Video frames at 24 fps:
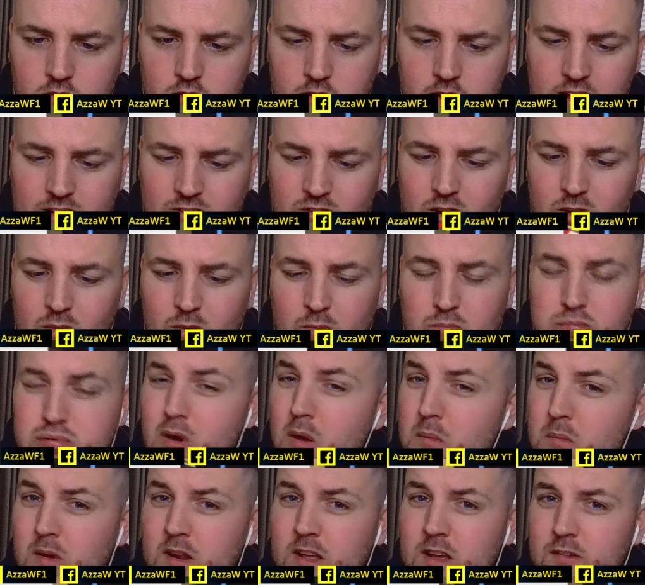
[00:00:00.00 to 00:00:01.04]
as I would
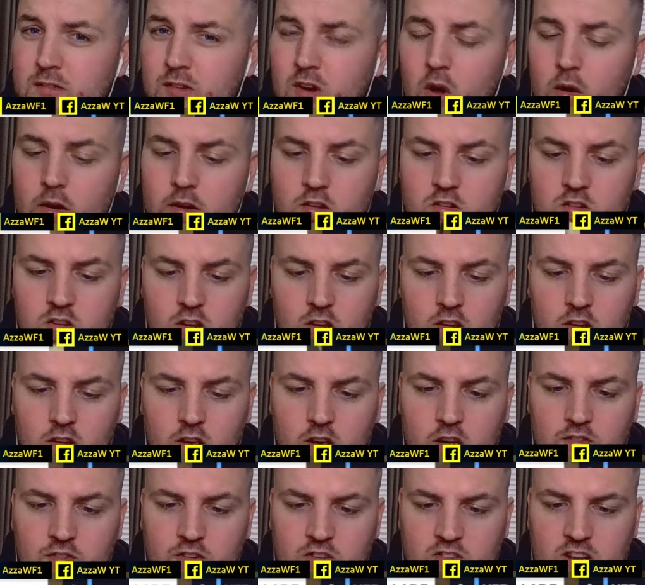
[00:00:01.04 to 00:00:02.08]
probably have liked,
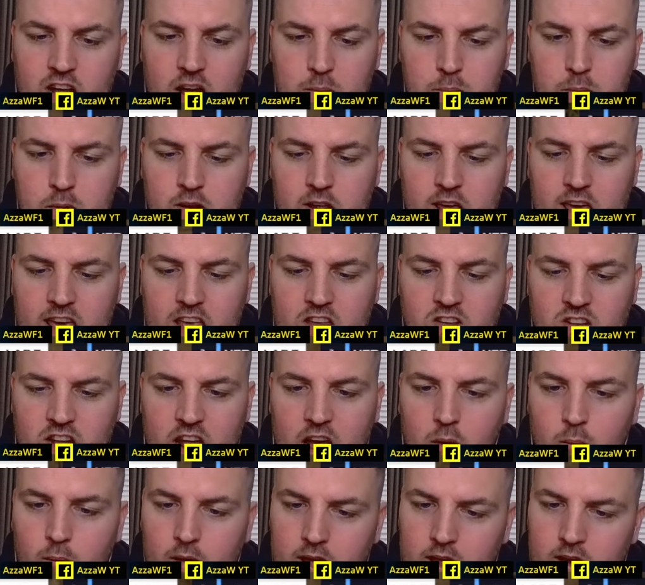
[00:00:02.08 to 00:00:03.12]
as Verstappen is
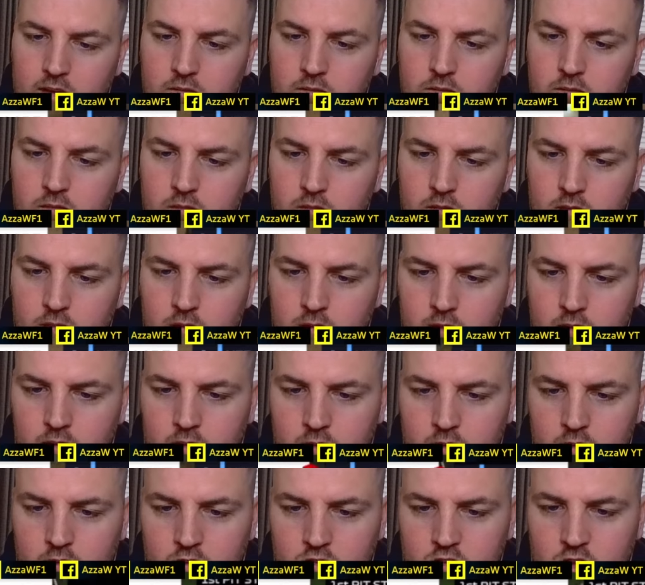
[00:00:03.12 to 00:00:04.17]
now in.
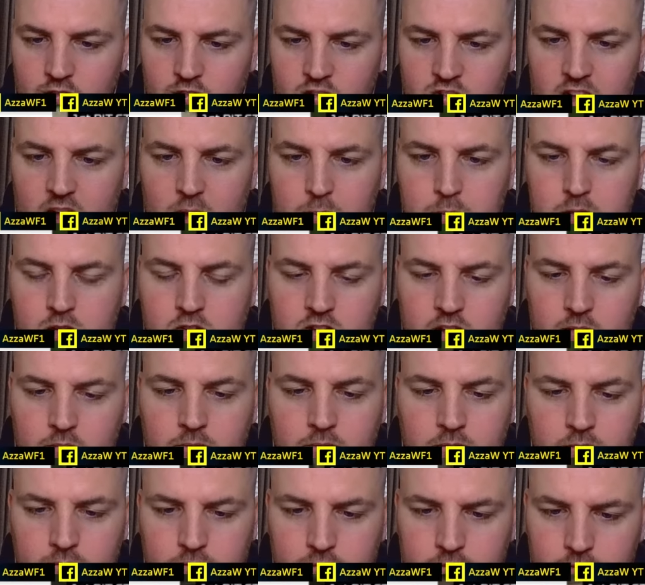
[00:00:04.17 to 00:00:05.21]
So Verstappen's in.
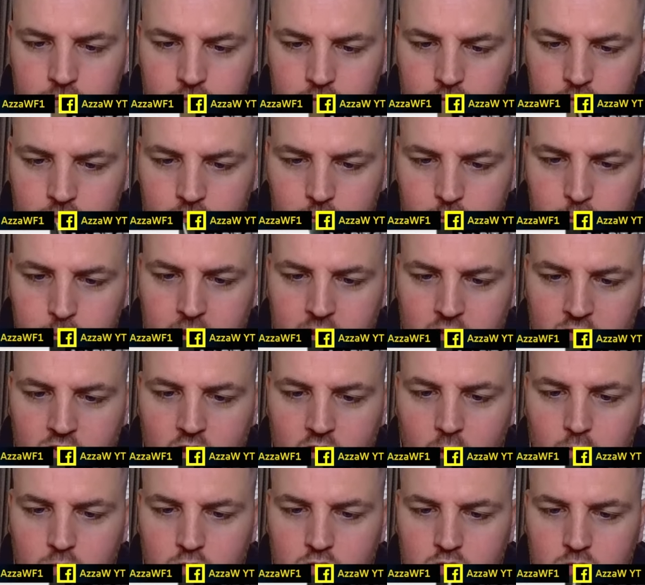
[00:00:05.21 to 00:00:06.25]
Pit
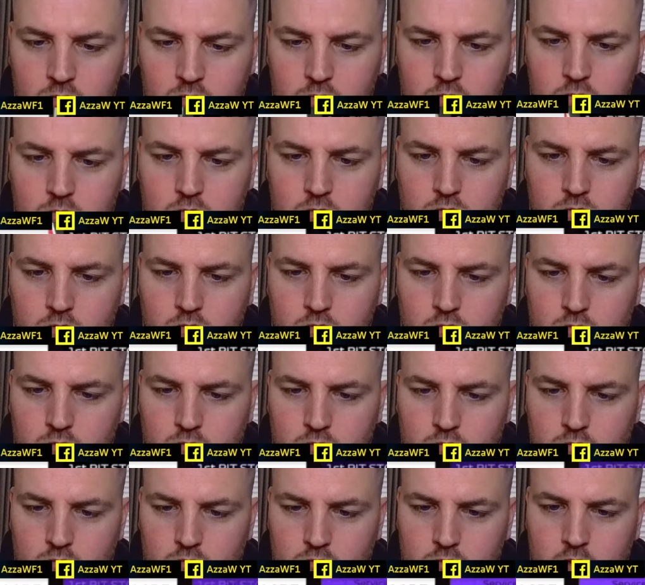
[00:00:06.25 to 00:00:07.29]
stops.
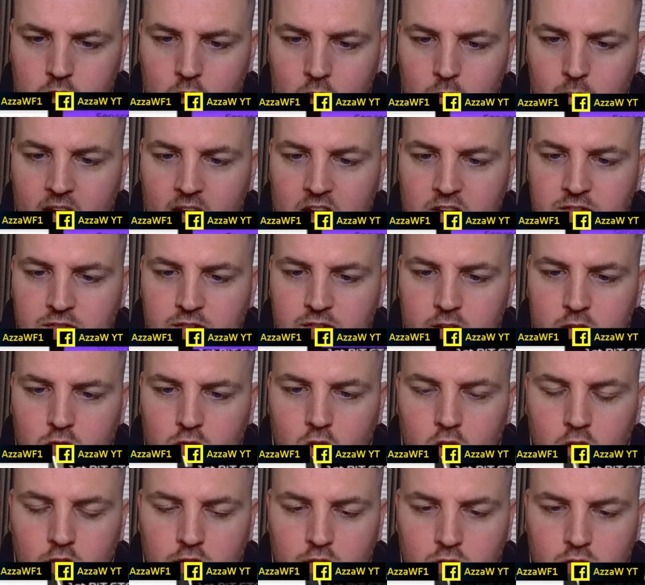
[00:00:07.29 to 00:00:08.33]
Go ahead for the
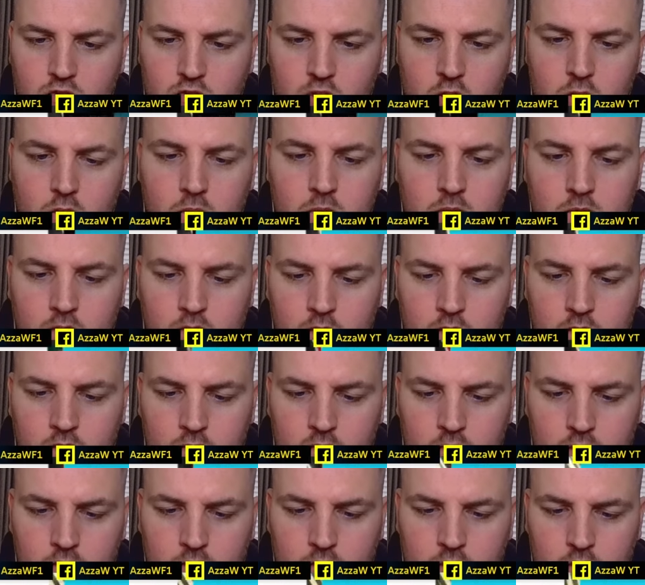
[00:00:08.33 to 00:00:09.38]
rival too.
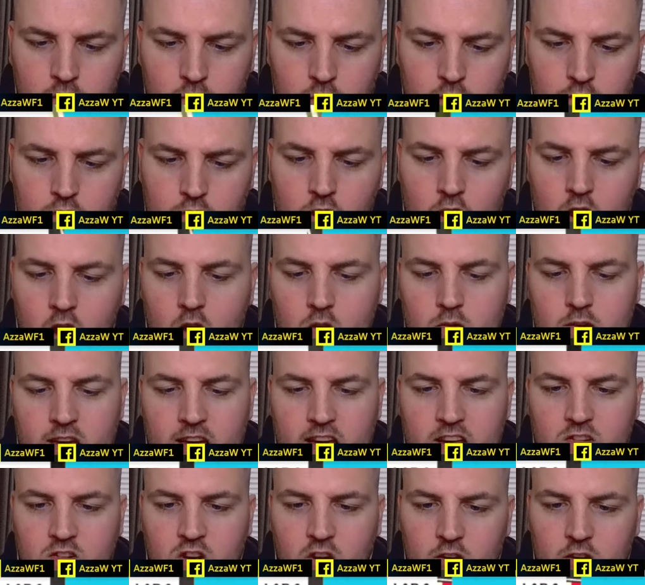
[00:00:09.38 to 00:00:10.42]
We've got
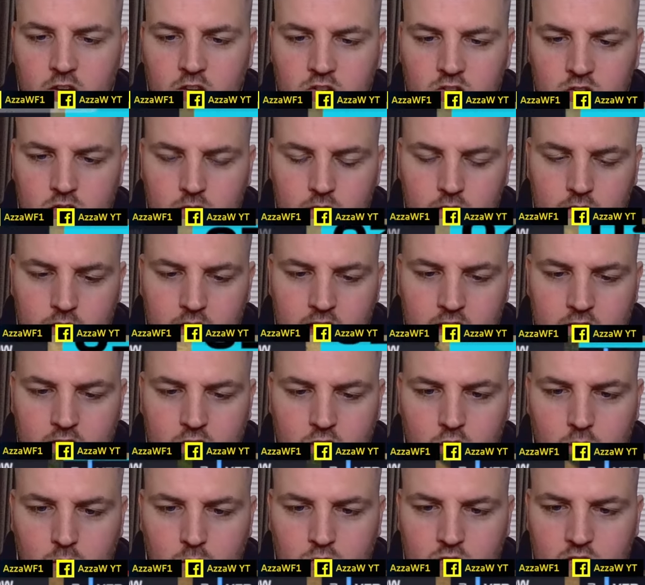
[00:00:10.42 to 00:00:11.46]
okay tyres. Here
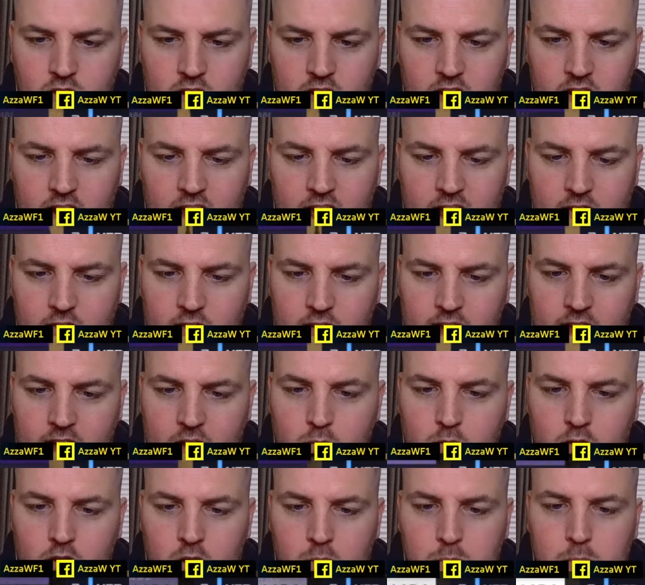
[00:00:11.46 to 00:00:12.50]
comes Leclerc again.
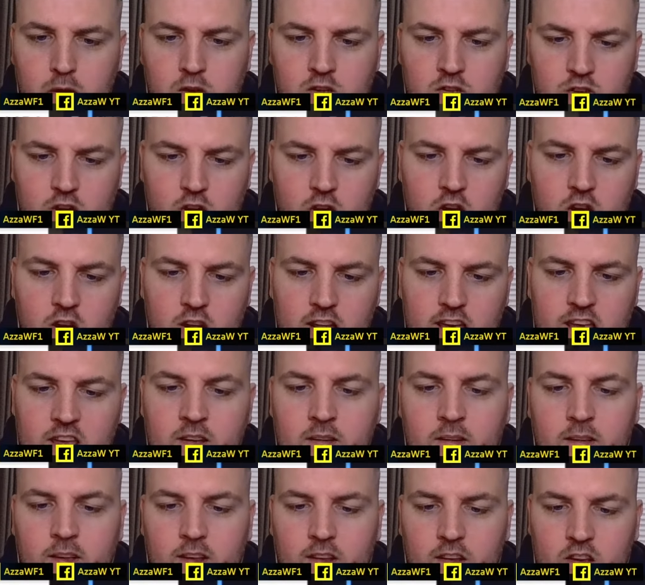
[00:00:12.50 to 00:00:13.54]
We're going to push early.
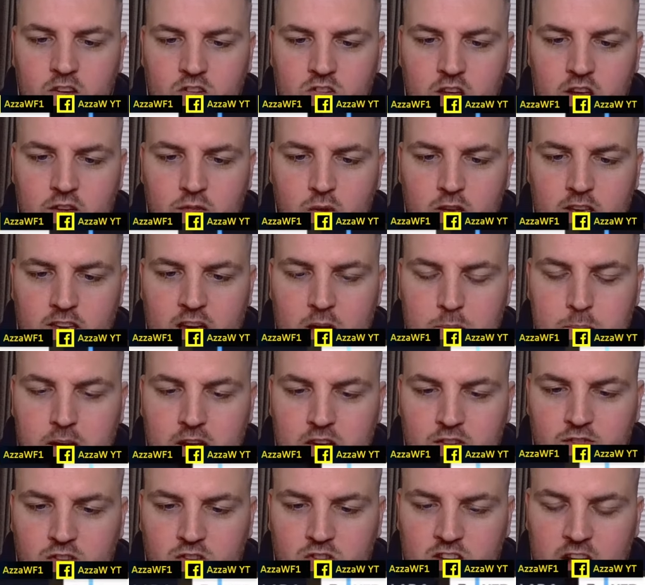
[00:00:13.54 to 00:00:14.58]
Let's see if we can get
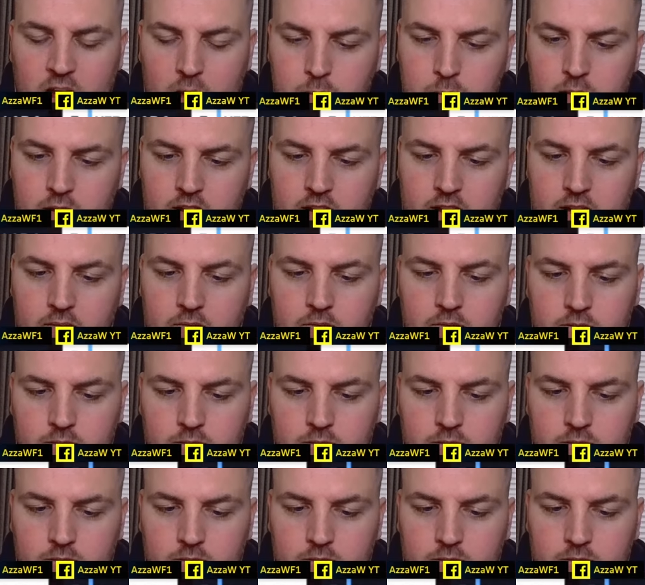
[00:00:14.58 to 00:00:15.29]
past Verstappen here.